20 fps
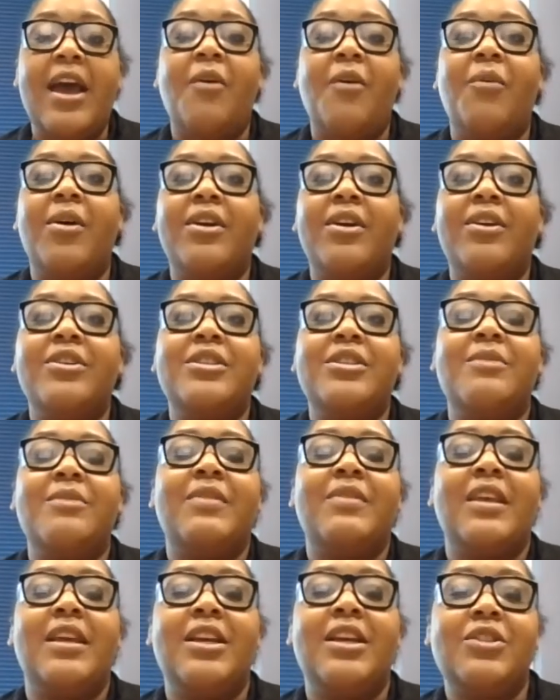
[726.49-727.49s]
What are
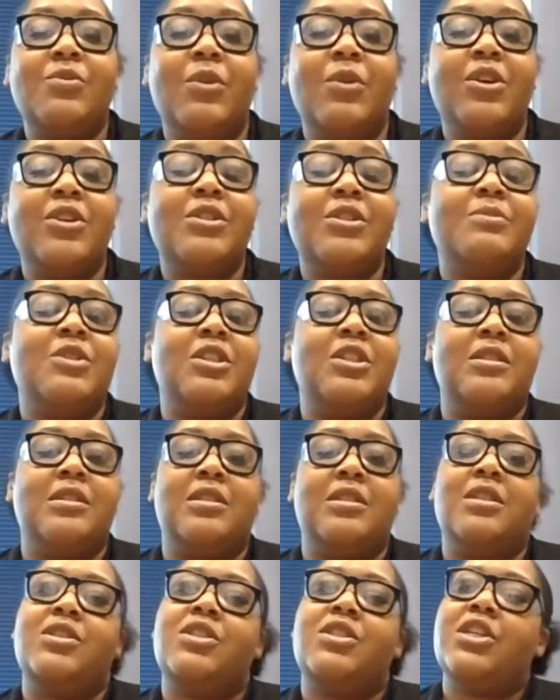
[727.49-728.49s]
some
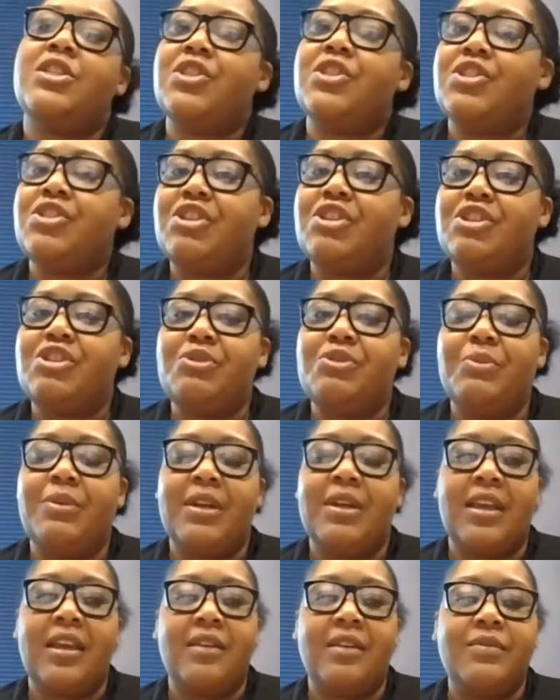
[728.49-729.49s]
just suggestions that you
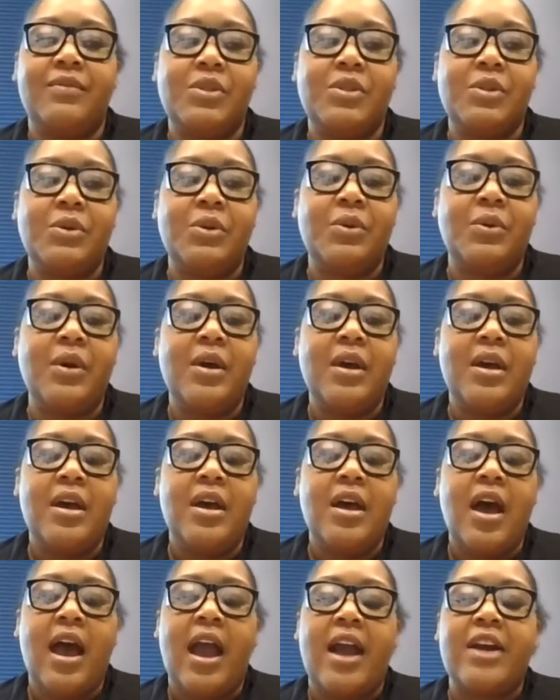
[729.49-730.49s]
would give to
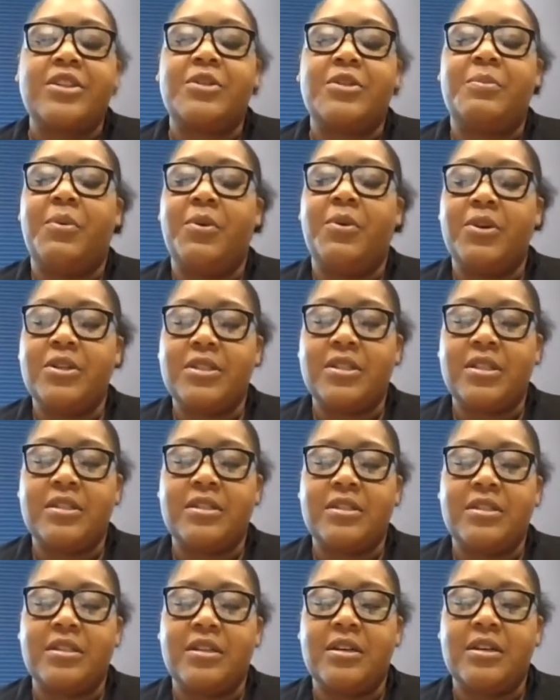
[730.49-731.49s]
our support
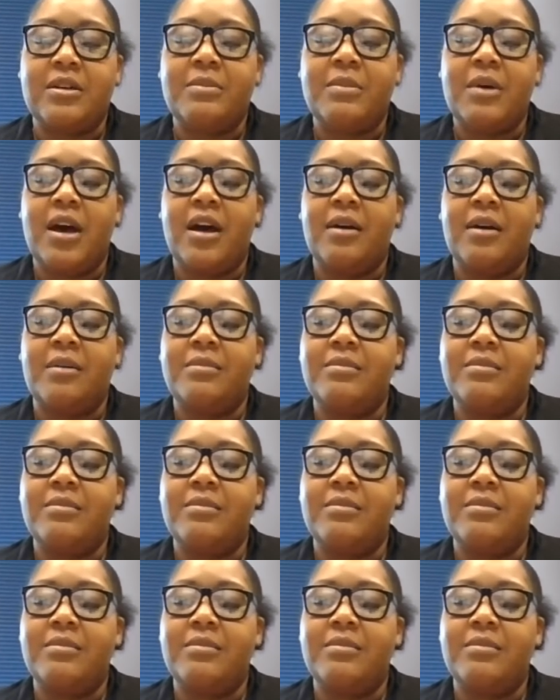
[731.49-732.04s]
system